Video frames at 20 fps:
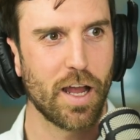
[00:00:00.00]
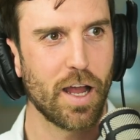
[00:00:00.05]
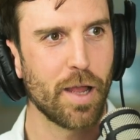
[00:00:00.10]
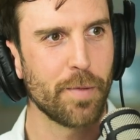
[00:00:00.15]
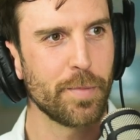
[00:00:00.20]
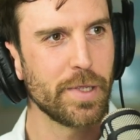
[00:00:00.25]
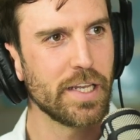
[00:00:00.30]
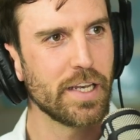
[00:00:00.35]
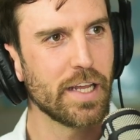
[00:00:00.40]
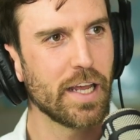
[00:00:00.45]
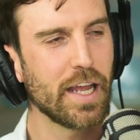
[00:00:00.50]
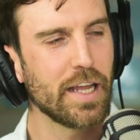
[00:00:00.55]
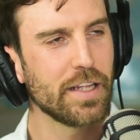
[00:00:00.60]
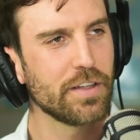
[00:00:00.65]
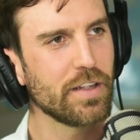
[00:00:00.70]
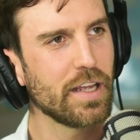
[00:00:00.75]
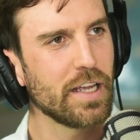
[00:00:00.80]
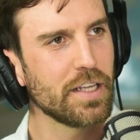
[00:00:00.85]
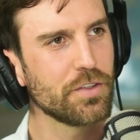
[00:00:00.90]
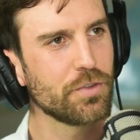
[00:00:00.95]
I mean,
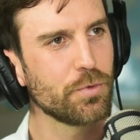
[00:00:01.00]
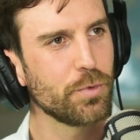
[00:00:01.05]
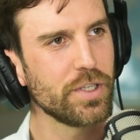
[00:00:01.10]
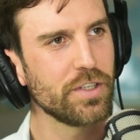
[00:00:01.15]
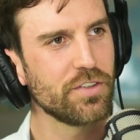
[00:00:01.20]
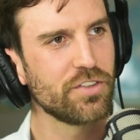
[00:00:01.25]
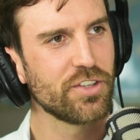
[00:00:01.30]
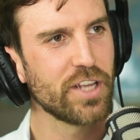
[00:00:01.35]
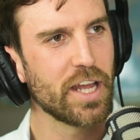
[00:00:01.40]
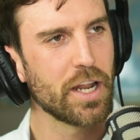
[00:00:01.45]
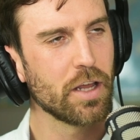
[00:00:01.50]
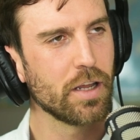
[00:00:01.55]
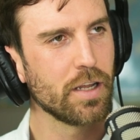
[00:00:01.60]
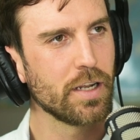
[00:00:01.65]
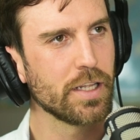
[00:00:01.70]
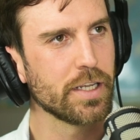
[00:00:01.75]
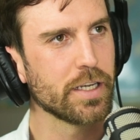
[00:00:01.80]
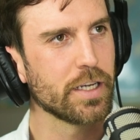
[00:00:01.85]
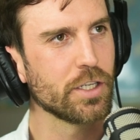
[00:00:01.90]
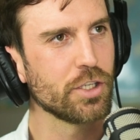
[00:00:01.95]
as we said
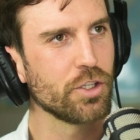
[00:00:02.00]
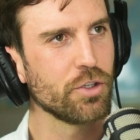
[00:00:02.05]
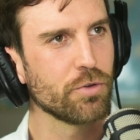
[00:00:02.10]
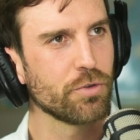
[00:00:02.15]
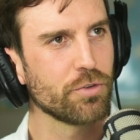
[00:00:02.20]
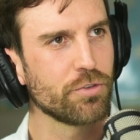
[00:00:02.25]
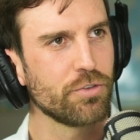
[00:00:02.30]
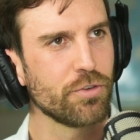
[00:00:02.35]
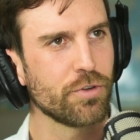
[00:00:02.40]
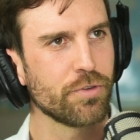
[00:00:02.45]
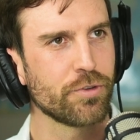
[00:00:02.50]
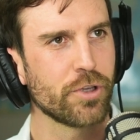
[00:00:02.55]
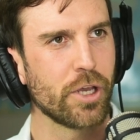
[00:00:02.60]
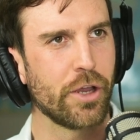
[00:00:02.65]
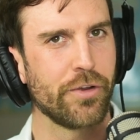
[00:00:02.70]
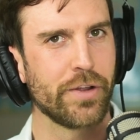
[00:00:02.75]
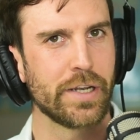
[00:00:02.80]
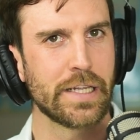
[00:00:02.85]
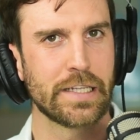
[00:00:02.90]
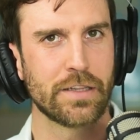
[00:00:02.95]
earlier, you're sort of
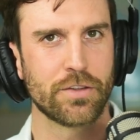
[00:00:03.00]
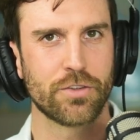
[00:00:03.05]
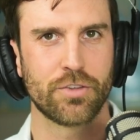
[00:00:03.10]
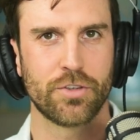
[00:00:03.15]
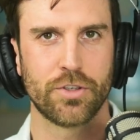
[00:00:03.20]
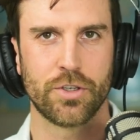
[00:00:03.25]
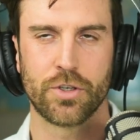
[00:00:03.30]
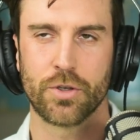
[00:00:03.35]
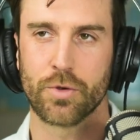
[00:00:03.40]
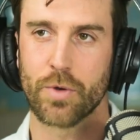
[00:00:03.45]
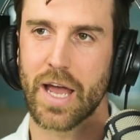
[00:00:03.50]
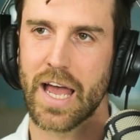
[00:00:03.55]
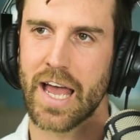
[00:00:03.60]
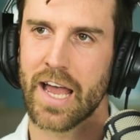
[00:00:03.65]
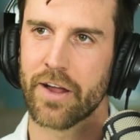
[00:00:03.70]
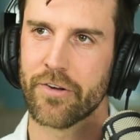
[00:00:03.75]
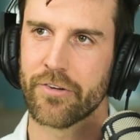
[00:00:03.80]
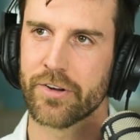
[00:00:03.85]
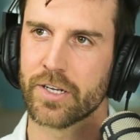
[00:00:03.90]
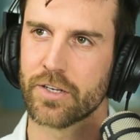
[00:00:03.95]
going into
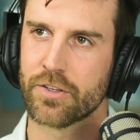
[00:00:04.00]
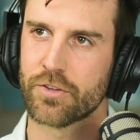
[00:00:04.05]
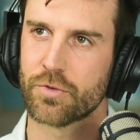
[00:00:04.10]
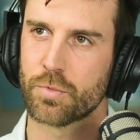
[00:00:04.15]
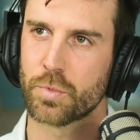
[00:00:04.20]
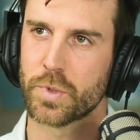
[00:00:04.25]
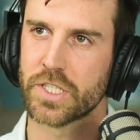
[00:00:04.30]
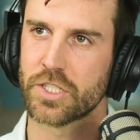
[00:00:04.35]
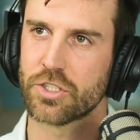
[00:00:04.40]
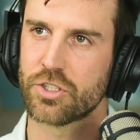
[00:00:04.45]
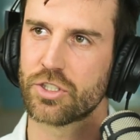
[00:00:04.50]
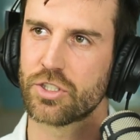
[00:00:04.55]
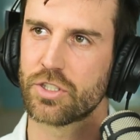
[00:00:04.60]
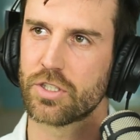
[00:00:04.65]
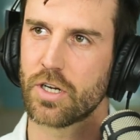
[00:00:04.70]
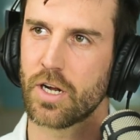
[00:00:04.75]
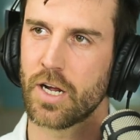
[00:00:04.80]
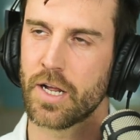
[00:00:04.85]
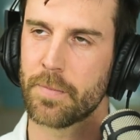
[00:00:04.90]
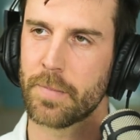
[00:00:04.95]
areas
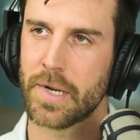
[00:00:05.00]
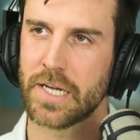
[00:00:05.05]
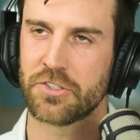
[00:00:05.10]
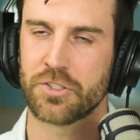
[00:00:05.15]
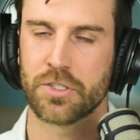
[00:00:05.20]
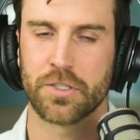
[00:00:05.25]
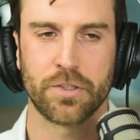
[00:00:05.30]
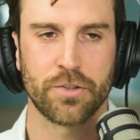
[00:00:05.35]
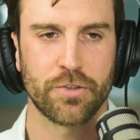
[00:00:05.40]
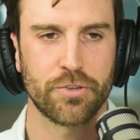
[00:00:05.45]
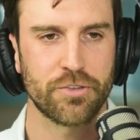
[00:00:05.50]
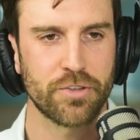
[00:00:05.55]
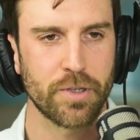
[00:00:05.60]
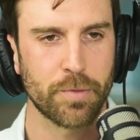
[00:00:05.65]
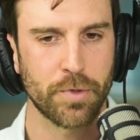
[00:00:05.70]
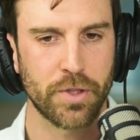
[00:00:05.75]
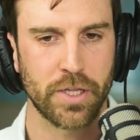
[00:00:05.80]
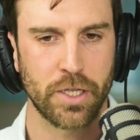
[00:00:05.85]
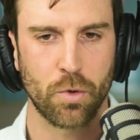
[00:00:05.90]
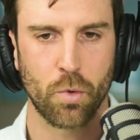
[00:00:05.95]
which I imagine
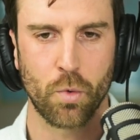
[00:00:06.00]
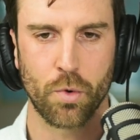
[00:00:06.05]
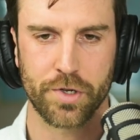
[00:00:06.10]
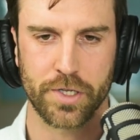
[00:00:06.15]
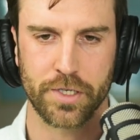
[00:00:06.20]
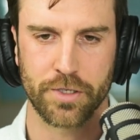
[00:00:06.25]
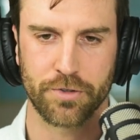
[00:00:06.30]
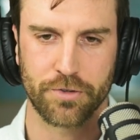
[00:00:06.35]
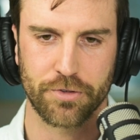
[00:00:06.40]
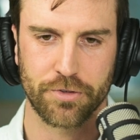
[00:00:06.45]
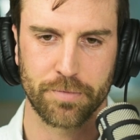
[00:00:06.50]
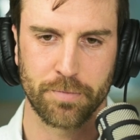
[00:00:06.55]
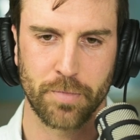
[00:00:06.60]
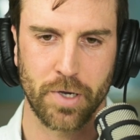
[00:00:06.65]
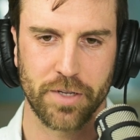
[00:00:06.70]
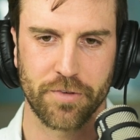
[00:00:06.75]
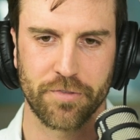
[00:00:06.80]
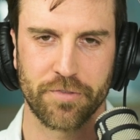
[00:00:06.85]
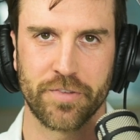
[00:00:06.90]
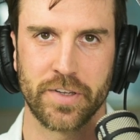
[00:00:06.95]
some of the audience
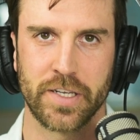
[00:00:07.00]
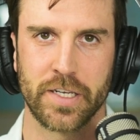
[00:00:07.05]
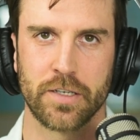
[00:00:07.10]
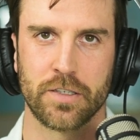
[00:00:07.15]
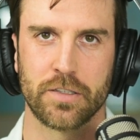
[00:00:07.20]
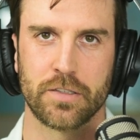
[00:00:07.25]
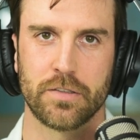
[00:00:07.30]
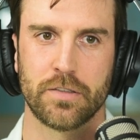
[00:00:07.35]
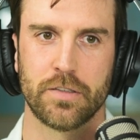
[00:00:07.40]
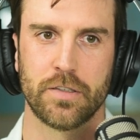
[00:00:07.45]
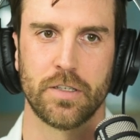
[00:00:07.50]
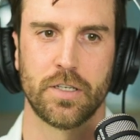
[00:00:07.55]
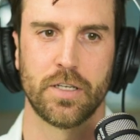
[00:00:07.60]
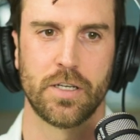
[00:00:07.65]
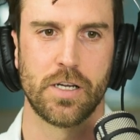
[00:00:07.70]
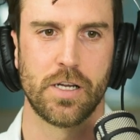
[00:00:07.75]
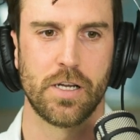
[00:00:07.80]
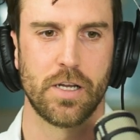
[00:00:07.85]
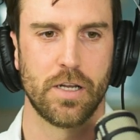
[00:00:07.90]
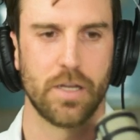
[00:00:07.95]
might feel
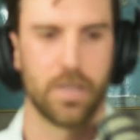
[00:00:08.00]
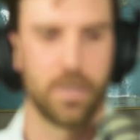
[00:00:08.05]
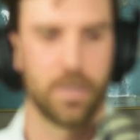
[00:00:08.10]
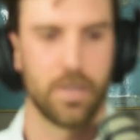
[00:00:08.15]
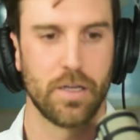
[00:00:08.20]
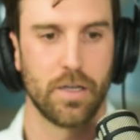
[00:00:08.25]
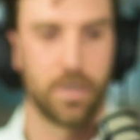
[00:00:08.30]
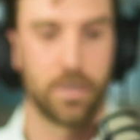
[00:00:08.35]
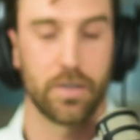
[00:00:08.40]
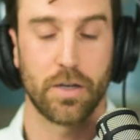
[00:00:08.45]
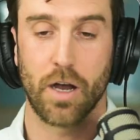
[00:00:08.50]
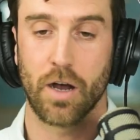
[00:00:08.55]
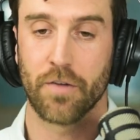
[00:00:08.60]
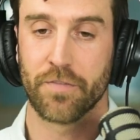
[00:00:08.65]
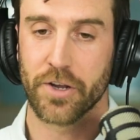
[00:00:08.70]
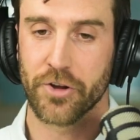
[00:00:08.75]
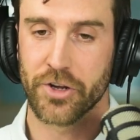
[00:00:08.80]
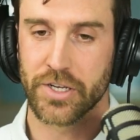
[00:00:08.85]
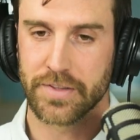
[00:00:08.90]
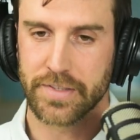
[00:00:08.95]
are
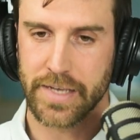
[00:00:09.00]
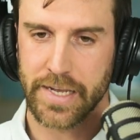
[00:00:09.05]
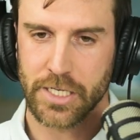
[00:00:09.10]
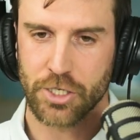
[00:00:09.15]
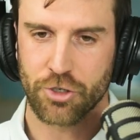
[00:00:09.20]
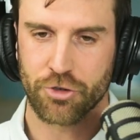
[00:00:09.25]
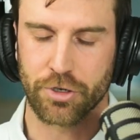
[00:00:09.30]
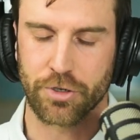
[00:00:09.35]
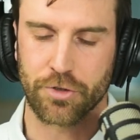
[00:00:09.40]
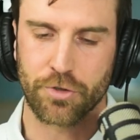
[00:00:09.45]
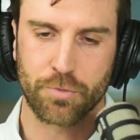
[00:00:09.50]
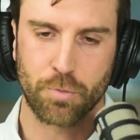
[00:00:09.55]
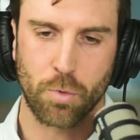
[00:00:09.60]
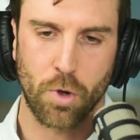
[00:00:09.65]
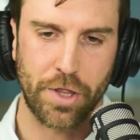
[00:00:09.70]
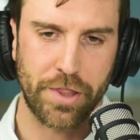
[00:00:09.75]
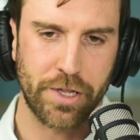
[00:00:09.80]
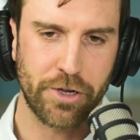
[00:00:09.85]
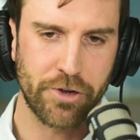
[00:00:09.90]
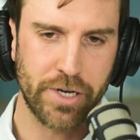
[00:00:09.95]
very dangerous.
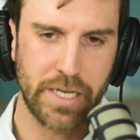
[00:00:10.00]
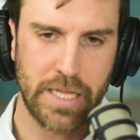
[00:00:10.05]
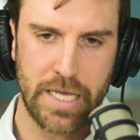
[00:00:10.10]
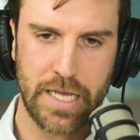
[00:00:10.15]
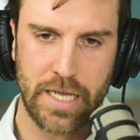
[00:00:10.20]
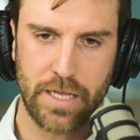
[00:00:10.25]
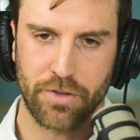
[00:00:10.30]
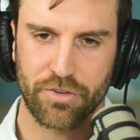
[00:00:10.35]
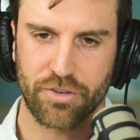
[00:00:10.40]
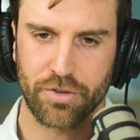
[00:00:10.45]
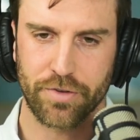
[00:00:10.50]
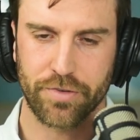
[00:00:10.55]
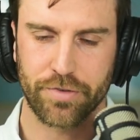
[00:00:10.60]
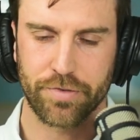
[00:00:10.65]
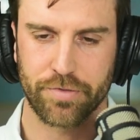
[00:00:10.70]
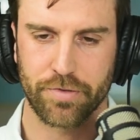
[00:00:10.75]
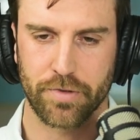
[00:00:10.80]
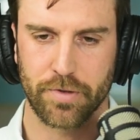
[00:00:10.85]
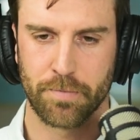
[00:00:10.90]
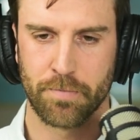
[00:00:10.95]
Were there any sort
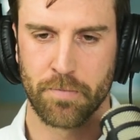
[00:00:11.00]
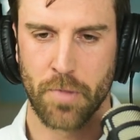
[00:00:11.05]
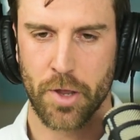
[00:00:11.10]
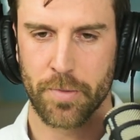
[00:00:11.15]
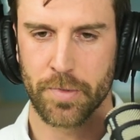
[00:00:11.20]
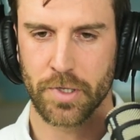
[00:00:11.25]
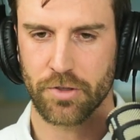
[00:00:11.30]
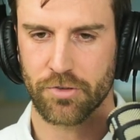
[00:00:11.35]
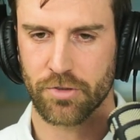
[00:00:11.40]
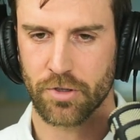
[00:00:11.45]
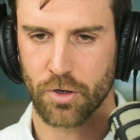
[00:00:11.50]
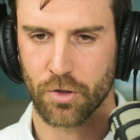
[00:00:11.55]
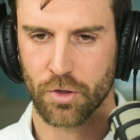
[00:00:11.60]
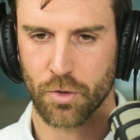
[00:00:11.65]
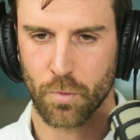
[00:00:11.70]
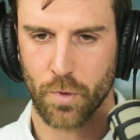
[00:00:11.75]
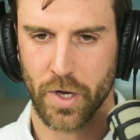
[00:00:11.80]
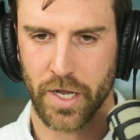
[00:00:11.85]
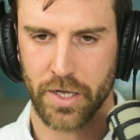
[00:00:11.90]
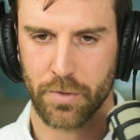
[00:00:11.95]
of moments along
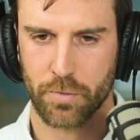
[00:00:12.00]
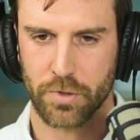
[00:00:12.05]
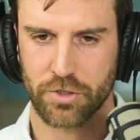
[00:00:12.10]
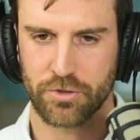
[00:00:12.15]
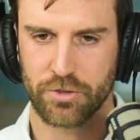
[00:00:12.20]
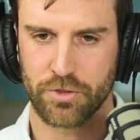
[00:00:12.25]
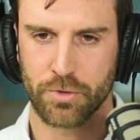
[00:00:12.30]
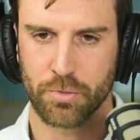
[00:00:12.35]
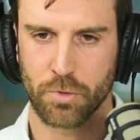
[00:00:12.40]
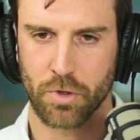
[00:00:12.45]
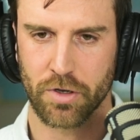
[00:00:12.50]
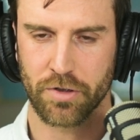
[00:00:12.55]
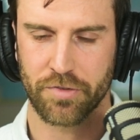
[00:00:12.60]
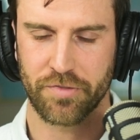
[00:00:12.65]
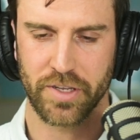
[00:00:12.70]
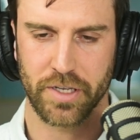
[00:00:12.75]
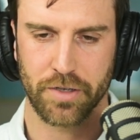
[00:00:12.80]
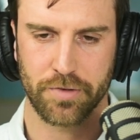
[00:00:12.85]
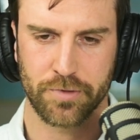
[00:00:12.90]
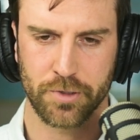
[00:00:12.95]
the way which you were
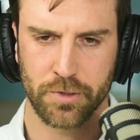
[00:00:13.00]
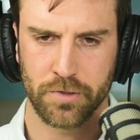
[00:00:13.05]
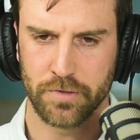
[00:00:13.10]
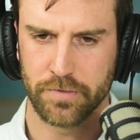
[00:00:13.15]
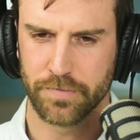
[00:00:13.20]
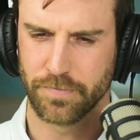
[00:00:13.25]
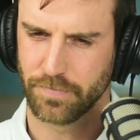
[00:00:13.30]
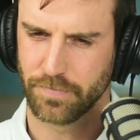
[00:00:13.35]
fearful?